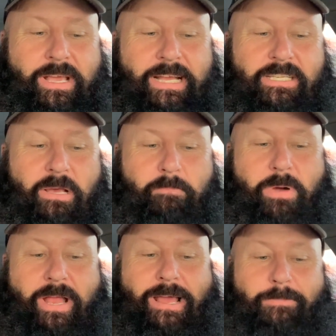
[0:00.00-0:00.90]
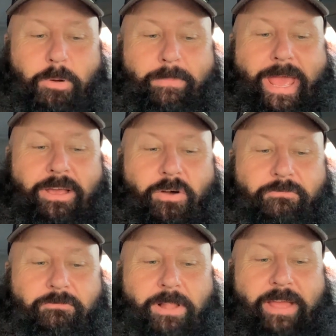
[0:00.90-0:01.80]
It's a pineapple mango
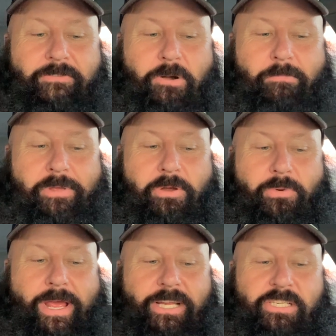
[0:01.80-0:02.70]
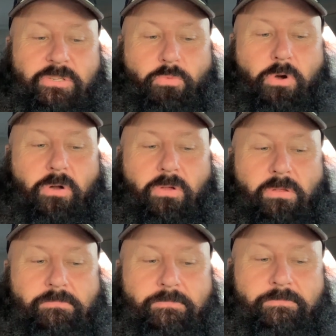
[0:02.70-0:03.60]
flavor puree swirl.